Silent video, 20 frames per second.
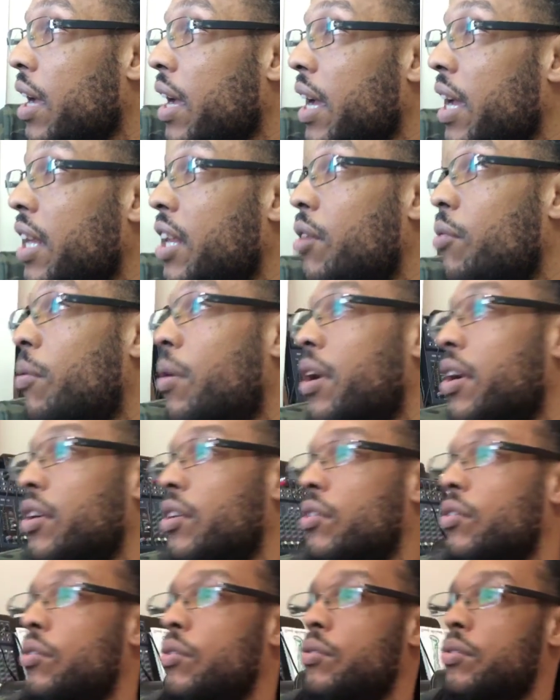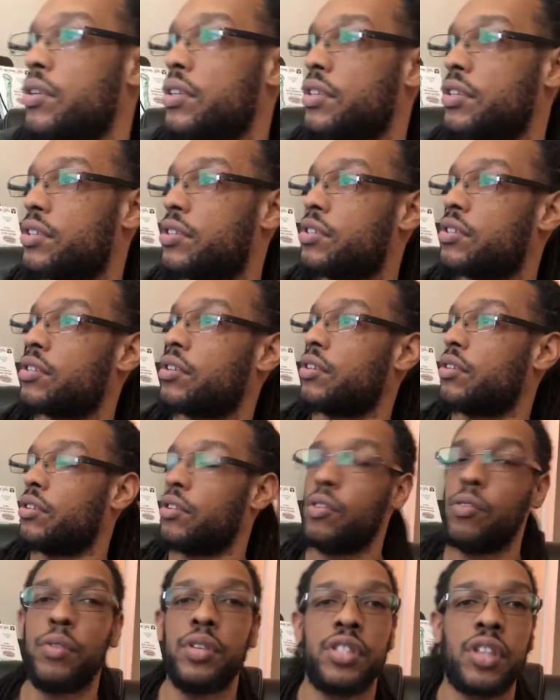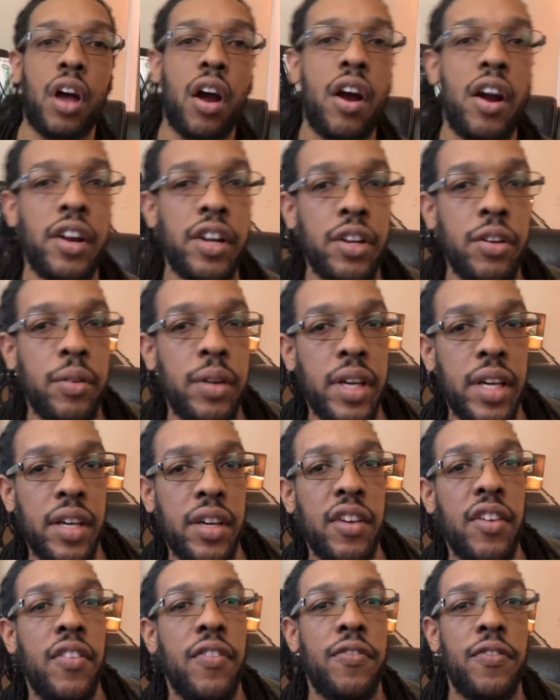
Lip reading: anyone who is arguing